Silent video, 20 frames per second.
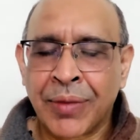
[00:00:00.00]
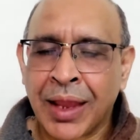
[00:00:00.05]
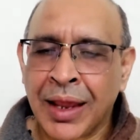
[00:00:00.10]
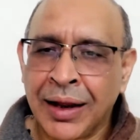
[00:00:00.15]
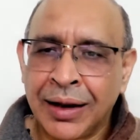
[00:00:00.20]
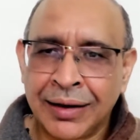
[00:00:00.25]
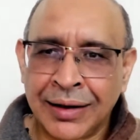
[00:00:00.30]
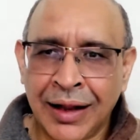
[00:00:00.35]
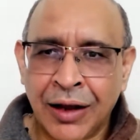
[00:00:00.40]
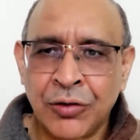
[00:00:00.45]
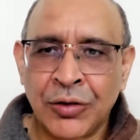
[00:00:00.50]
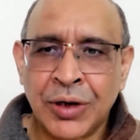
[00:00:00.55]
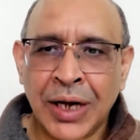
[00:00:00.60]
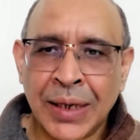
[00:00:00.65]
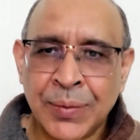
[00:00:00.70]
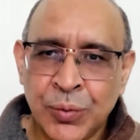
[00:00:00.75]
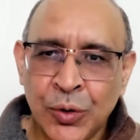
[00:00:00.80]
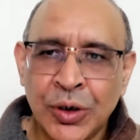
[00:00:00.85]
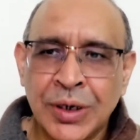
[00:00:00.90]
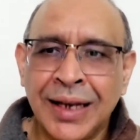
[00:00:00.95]
Now,
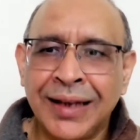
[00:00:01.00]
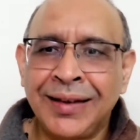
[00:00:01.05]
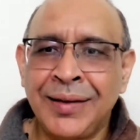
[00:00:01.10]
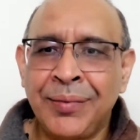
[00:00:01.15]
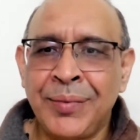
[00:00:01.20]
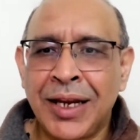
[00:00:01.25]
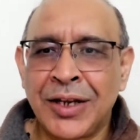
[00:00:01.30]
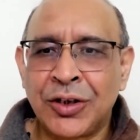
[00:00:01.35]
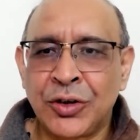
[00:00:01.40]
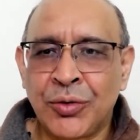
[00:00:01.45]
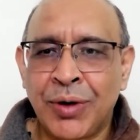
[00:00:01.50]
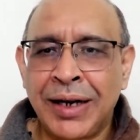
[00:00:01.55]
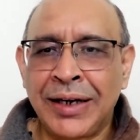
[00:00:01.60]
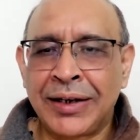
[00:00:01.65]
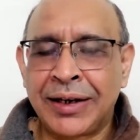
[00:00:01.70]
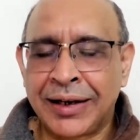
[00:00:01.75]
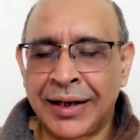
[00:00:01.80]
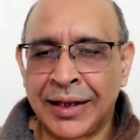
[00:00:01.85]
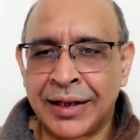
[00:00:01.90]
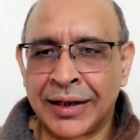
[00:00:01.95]
hypoglycemia is quite
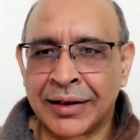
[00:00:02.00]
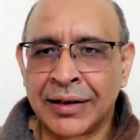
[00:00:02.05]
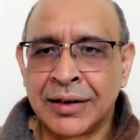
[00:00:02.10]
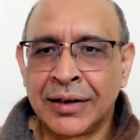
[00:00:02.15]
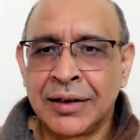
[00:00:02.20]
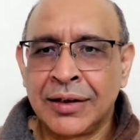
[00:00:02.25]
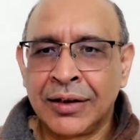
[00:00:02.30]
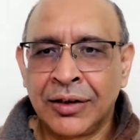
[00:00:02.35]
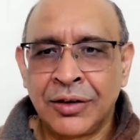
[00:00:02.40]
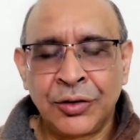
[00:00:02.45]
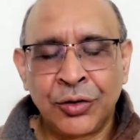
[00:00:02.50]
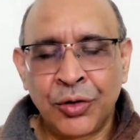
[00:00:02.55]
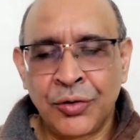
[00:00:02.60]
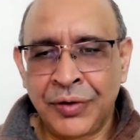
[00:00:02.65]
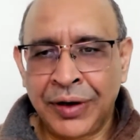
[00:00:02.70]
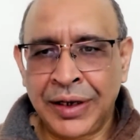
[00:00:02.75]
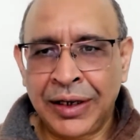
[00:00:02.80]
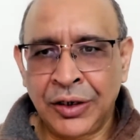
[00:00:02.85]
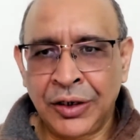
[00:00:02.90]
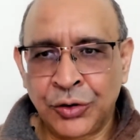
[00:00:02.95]
rare. So
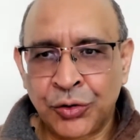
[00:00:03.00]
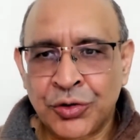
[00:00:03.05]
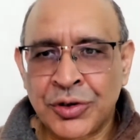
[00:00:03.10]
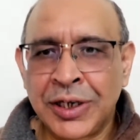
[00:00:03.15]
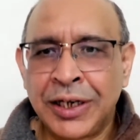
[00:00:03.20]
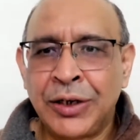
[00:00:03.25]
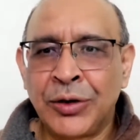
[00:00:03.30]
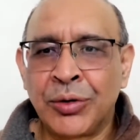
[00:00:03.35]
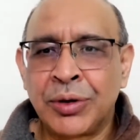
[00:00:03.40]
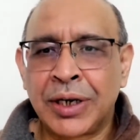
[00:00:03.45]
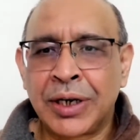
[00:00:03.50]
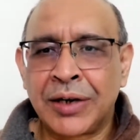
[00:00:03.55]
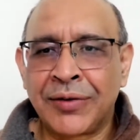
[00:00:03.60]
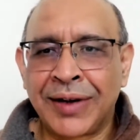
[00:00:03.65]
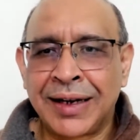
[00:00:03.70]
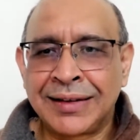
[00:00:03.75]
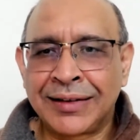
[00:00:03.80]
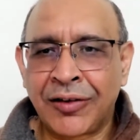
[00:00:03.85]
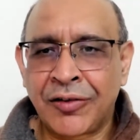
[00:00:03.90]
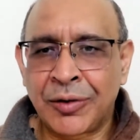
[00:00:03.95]
we usually don't
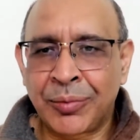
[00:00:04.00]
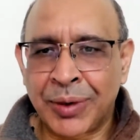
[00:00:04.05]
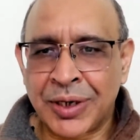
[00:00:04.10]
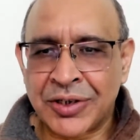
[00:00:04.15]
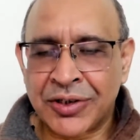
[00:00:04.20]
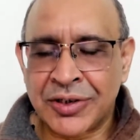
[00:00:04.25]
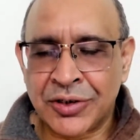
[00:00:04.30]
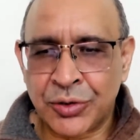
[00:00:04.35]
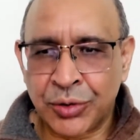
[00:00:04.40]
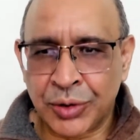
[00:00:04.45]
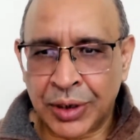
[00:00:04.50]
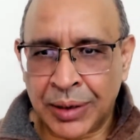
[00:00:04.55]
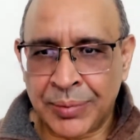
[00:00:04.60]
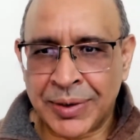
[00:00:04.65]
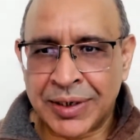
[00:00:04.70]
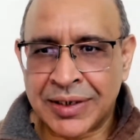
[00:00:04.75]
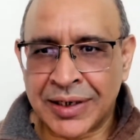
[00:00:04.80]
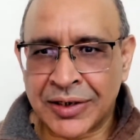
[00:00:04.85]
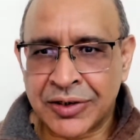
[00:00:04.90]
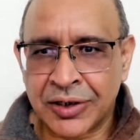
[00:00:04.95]
advise our patients to keep
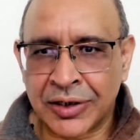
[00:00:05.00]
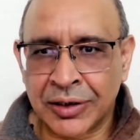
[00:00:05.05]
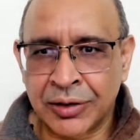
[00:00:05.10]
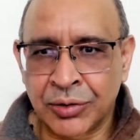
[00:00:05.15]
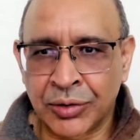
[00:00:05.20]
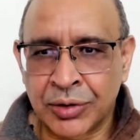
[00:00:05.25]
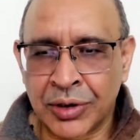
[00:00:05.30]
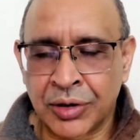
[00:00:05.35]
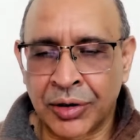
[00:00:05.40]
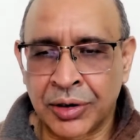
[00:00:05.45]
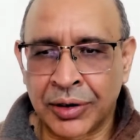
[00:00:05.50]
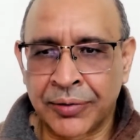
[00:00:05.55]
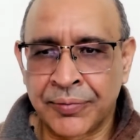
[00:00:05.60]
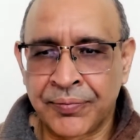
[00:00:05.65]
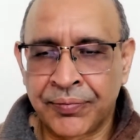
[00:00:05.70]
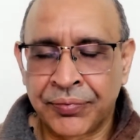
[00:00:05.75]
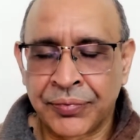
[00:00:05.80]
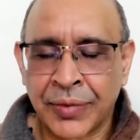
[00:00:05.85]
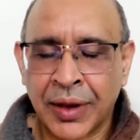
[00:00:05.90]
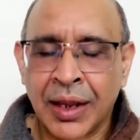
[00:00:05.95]
injection glucagon.
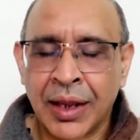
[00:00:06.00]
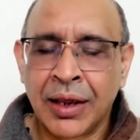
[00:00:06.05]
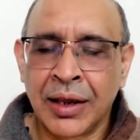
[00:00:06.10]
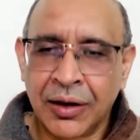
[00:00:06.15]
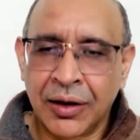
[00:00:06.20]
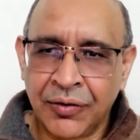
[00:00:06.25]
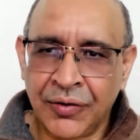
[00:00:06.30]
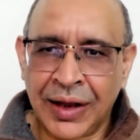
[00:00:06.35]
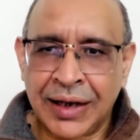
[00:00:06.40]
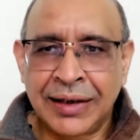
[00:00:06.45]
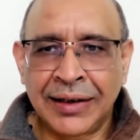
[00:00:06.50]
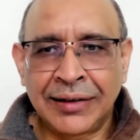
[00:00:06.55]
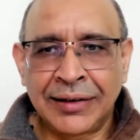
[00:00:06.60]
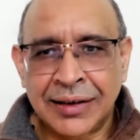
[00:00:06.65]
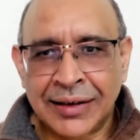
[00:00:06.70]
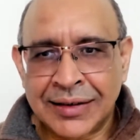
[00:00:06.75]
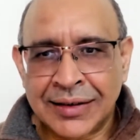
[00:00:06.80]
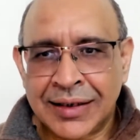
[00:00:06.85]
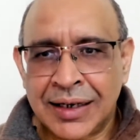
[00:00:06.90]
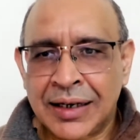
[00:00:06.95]
One reason
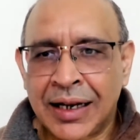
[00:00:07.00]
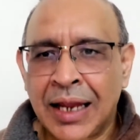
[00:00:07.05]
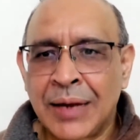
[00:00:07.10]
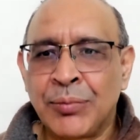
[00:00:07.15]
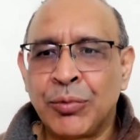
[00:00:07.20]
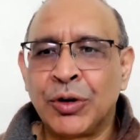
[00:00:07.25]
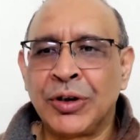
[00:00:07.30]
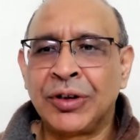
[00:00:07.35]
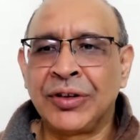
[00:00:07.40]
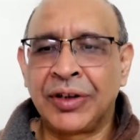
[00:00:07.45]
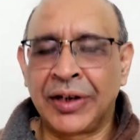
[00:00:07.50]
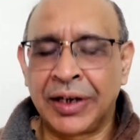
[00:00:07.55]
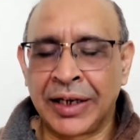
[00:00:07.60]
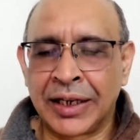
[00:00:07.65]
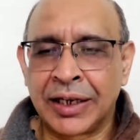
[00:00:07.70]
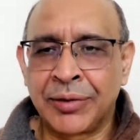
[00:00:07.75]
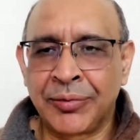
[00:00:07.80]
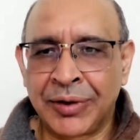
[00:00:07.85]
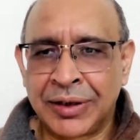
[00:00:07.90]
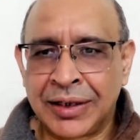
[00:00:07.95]
is that hypo is rare
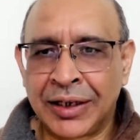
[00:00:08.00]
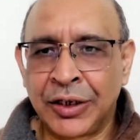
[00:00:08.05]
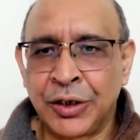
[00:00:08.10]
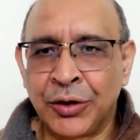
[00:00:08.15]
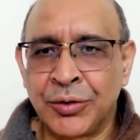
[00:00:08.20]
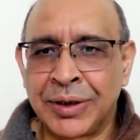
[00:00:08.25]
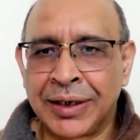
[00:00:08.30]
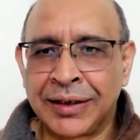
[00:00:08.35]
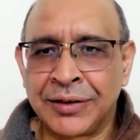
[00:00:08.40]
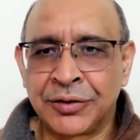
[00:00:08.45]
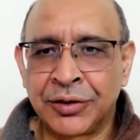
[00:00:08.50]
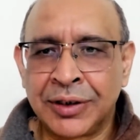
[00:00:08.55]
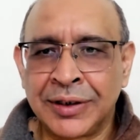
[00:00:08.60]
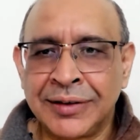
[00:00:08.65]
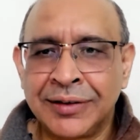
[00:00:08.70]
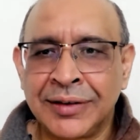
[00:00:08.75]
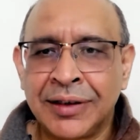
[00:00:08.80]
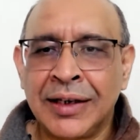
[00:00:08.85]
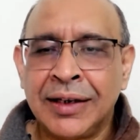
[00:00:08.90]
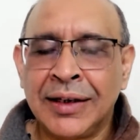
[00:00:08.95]
with the newer insulins.
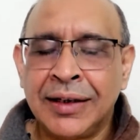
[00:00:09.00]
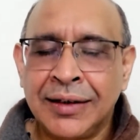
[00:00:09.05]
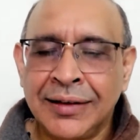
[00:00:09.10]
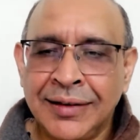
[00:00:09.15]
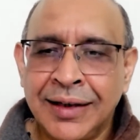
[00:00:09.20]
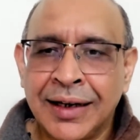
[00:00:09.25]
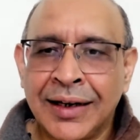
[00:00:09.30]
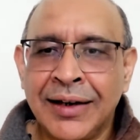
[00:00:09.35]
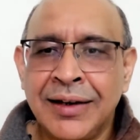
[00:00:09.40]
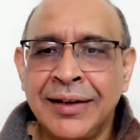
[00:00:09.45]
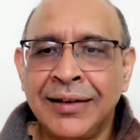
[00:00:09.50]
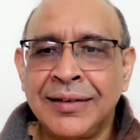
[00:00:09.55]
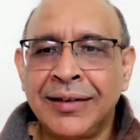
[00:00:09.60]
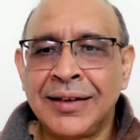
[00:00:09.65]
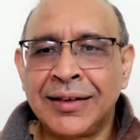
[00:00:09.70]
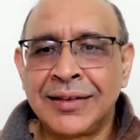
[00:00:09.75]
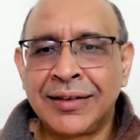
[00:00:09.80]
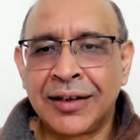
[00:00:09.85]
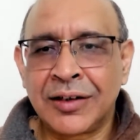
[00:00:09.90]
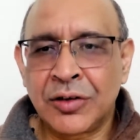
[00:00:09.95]
Second reason
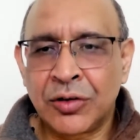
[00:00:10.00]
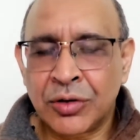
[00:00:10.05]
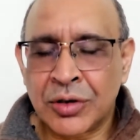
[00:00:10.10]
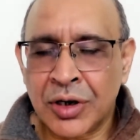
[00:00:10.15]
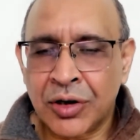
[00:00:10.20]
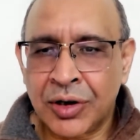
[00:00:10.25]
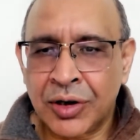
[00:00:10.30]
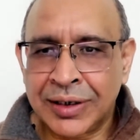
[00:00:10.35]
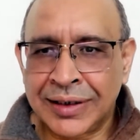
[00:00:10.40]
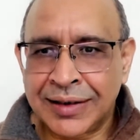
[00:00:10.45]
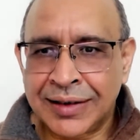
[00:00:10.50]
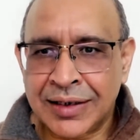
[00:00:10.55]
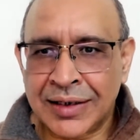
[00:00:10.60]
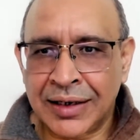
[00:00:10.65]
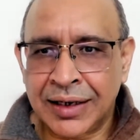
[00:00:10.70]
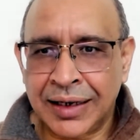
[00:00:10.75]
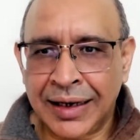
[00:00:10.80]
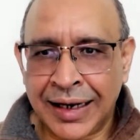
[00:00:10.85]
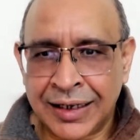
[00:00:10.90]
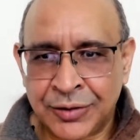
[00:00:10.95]
is that glucagon is
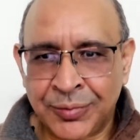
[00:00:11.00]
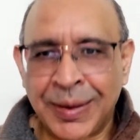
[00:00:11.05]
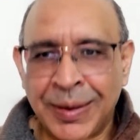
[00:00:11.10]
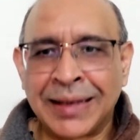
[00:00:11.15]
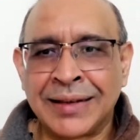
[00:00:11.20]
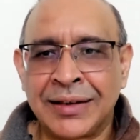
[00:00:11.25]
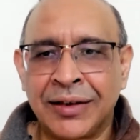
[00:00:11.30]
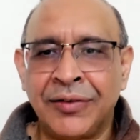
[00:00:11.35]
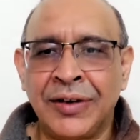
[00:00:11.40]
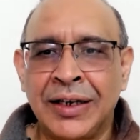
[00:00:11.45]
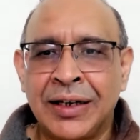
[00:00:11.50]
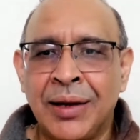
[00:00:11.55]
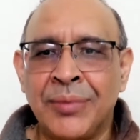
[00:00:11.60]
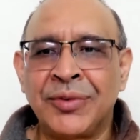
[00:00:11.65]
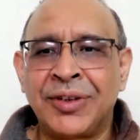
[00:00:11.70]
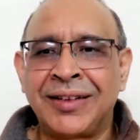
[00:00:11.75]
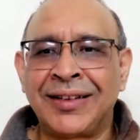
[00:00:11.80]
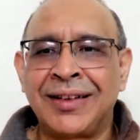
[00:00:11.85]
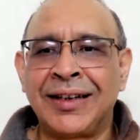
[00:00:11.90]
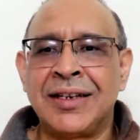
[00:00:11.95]
expensive. It comes
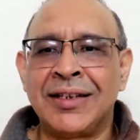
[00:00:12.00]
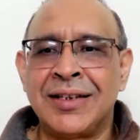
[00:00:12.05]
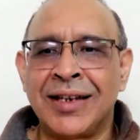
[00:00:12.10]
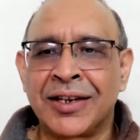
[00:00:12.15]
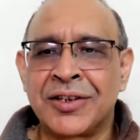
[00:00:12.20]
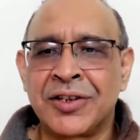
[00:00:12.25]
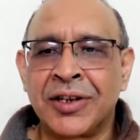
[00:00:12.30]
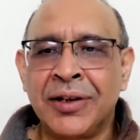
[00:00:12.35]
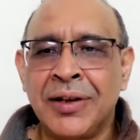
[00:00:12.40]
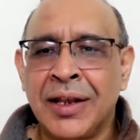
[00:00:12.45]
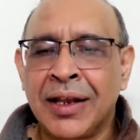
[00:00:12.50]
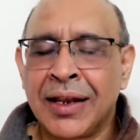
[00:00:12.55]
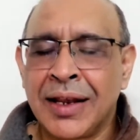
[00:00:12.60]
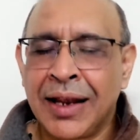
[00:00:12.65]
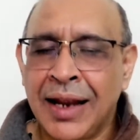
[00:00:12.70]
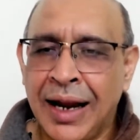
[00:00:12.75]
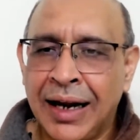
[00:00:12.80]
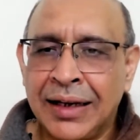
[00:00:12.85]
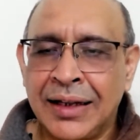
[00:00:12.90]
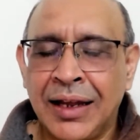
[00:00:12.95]
as an injection,
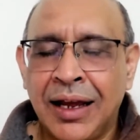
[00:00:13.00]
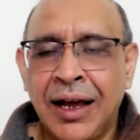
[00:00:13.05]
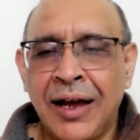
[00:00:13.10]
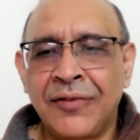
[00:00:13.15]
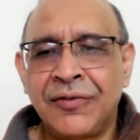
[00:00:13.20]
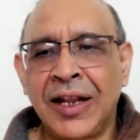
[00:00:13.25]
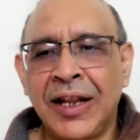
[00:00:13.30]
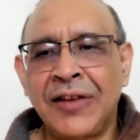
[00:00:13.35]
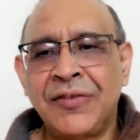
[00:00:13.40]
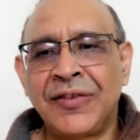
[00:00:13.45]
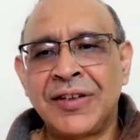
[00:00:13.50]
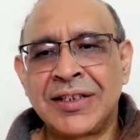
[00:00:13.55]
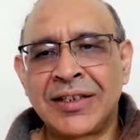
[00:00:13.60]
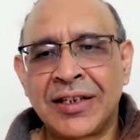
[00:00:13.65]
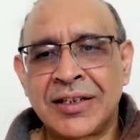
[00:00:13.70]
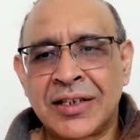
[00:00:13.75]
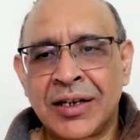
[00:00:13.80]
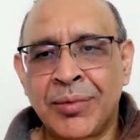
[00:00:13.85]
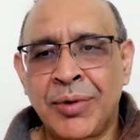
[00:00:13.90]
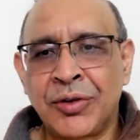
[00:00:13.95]
and the half life is
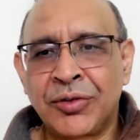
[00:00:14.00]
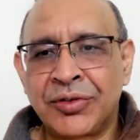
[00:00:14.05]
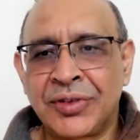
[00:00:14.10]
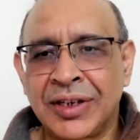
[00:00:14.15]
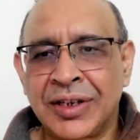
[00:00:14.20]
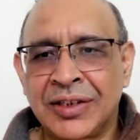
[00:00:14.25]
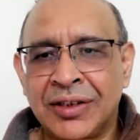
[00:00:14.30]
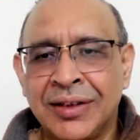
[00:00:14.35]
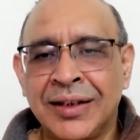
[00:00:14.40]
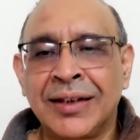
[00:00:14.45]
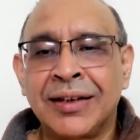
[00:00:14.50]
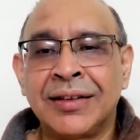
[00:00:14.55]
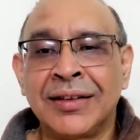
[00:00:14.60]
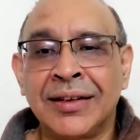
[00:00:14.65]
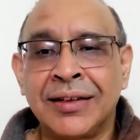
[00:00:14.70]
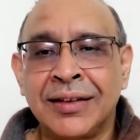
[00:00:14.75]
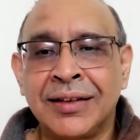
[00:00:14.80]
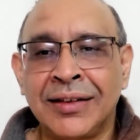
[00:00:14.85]
just about six. The